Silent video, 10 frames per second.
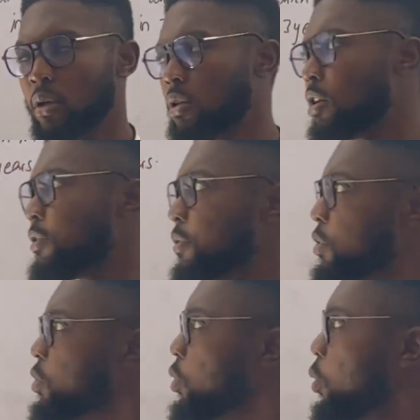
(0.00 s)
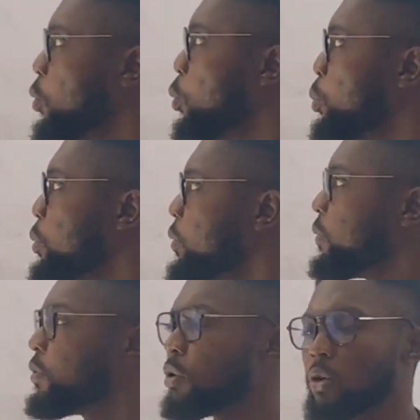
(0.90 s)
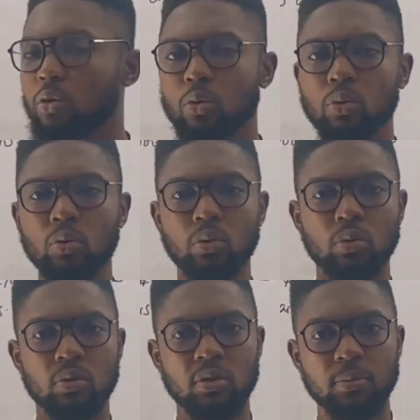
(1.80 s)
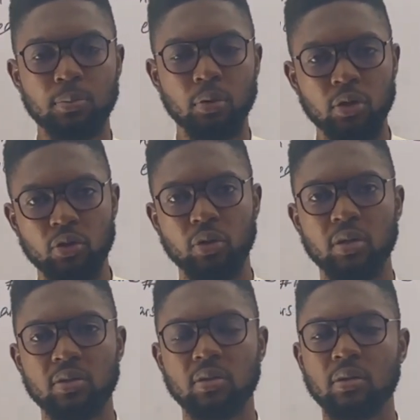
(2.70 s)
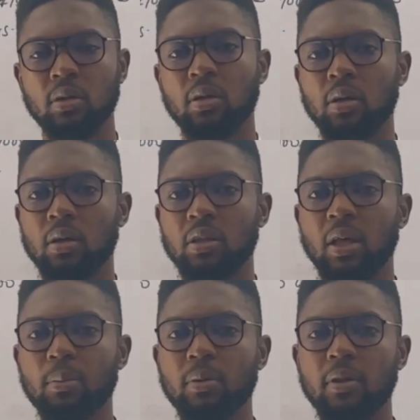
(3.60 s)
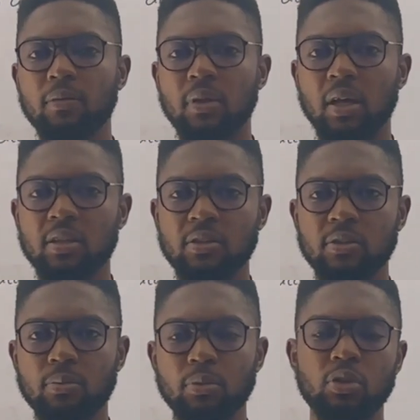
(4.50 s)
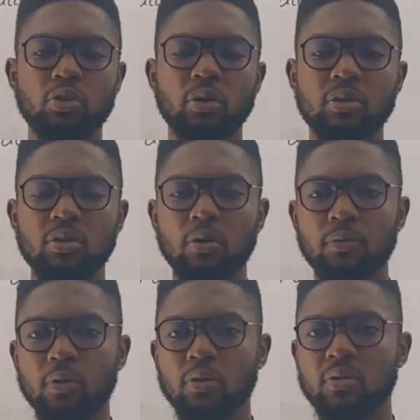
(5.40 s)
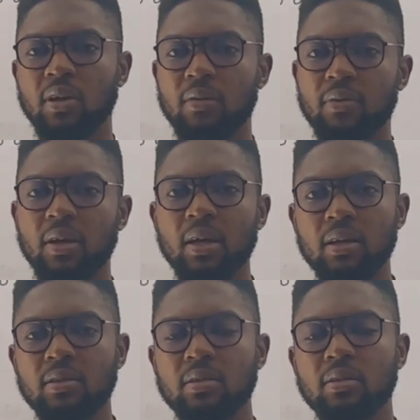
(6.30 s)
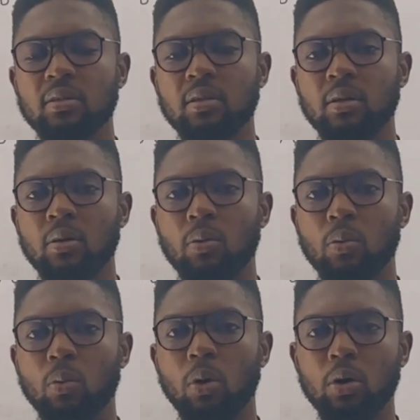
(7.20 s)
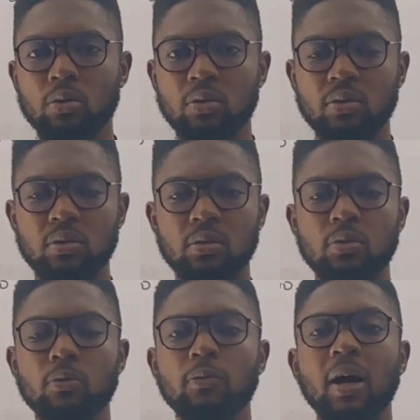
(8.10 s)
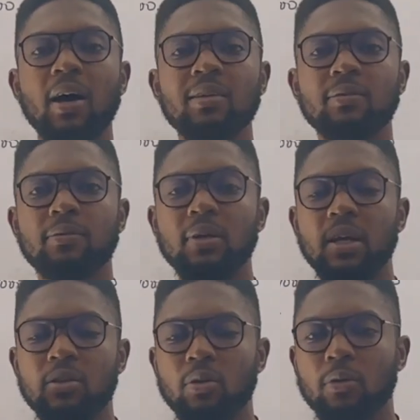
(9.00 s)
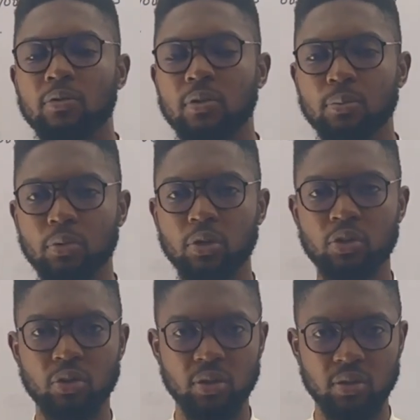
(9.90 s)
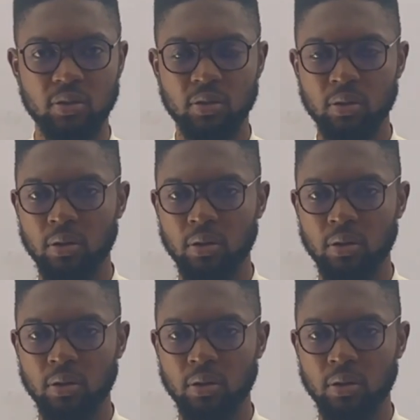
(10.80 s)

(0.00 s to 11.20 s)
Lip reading: This video will be moving on to simple interest. I believe that majority of us have heard what you have heard of simple interest